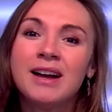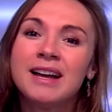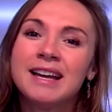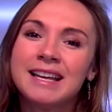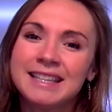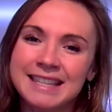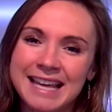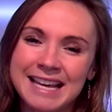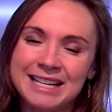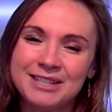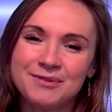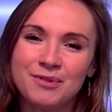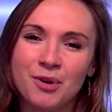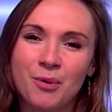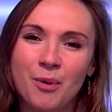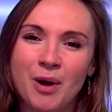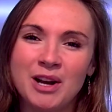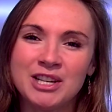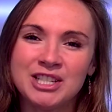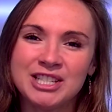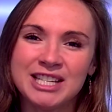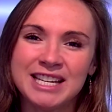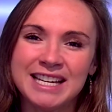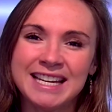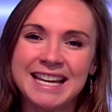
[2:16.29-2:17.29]
Thanks for
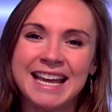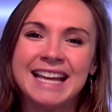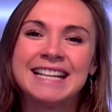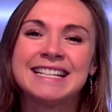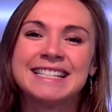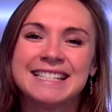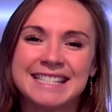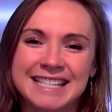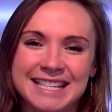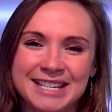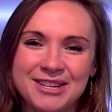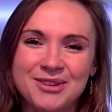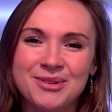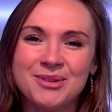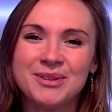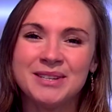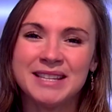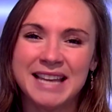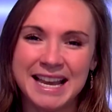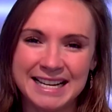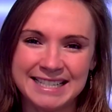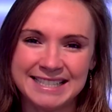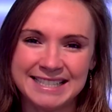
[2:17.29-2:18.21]
watching and see you next